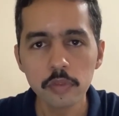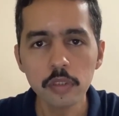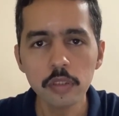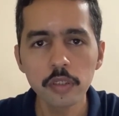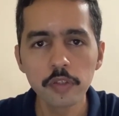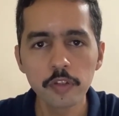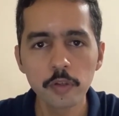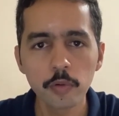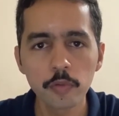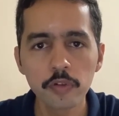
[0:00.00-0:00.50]

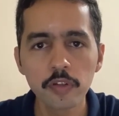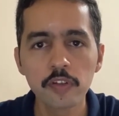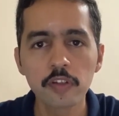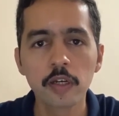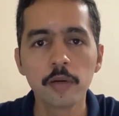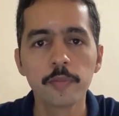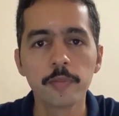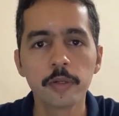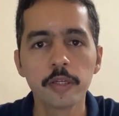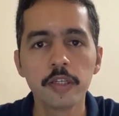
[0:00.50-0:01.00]
some of these
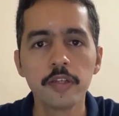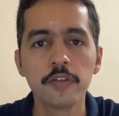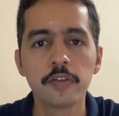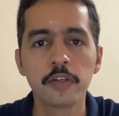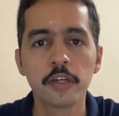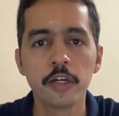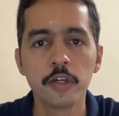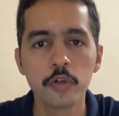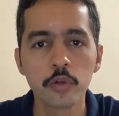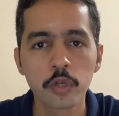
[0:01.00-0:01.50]
companies
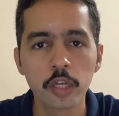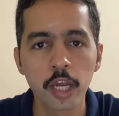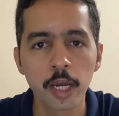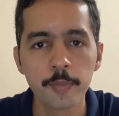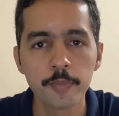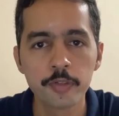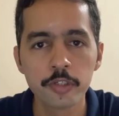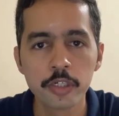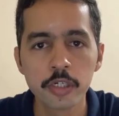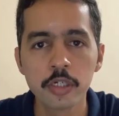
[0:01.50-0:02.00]
tend to
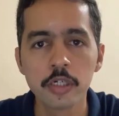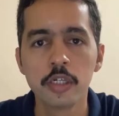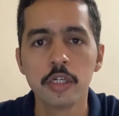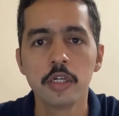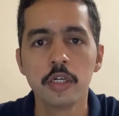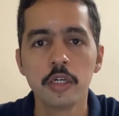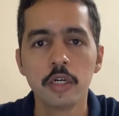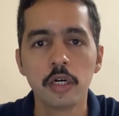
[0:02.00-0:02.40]
capture